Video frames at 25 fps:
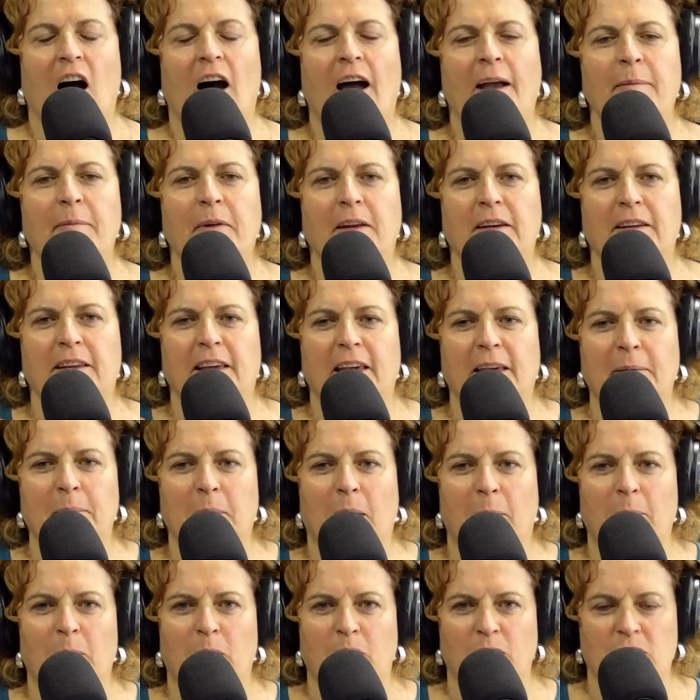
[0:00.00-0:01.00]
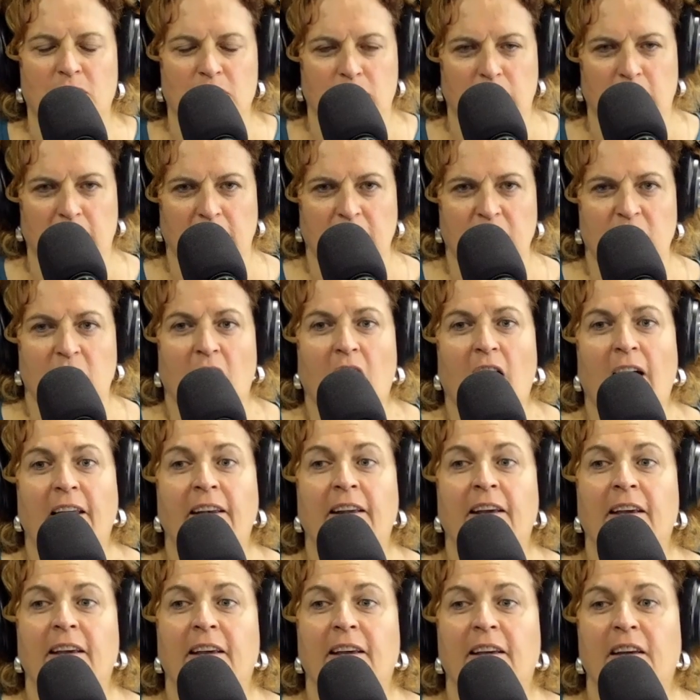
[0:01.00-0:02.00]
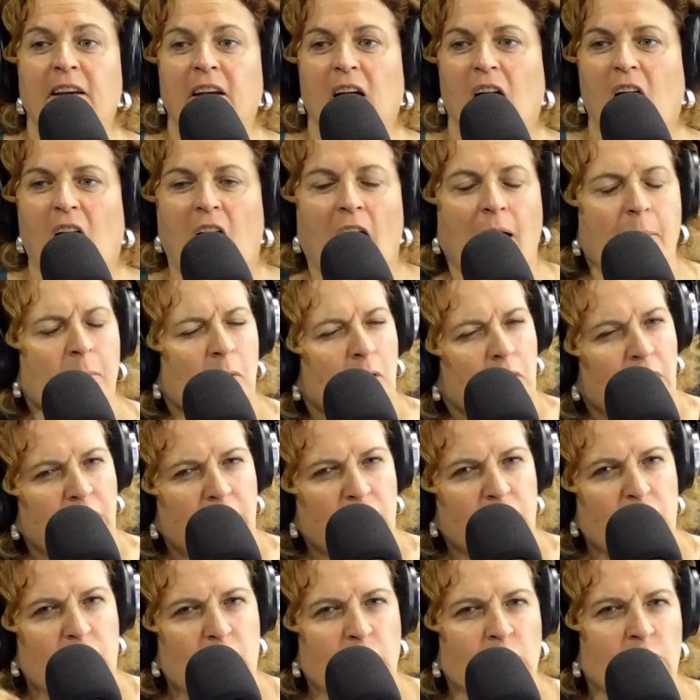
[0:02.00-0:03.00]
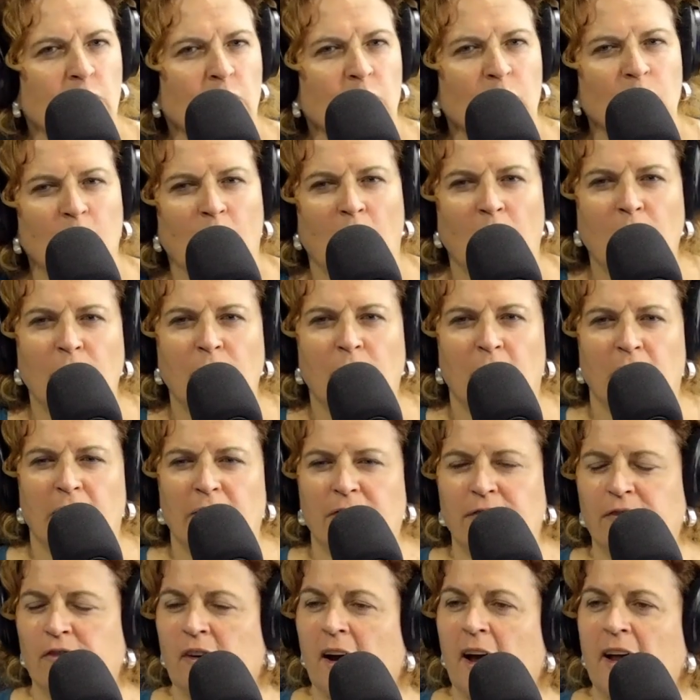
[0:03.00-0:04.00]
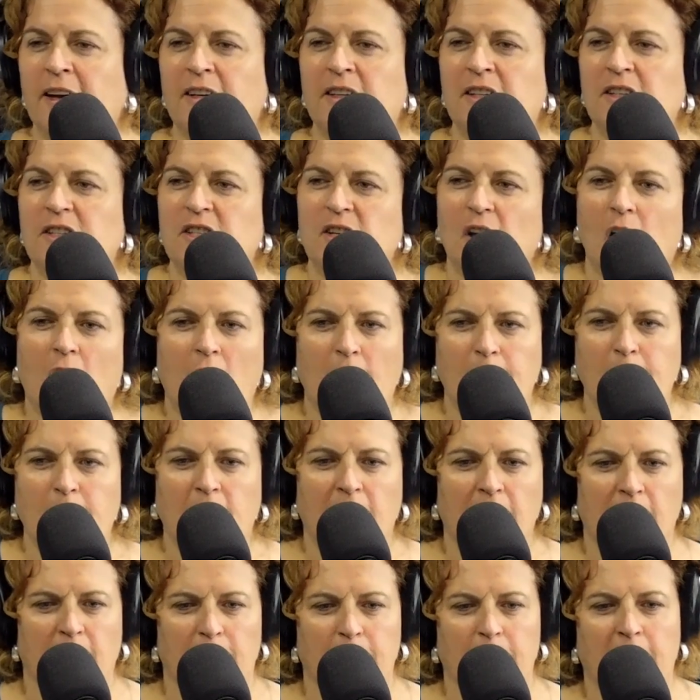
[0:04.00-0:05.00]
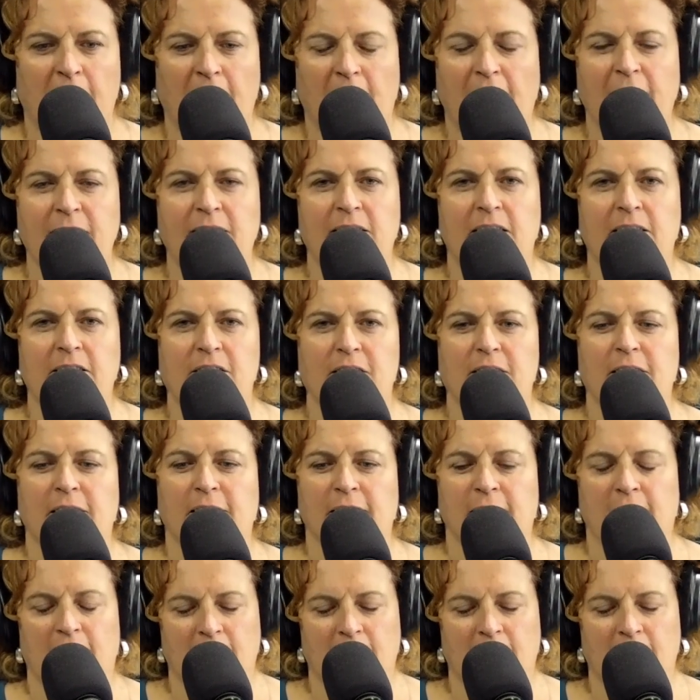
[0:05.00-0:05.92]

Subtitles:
I'm going to keep my books really tidy. I'm not going to doodle all over the front. I'm going to pay attention in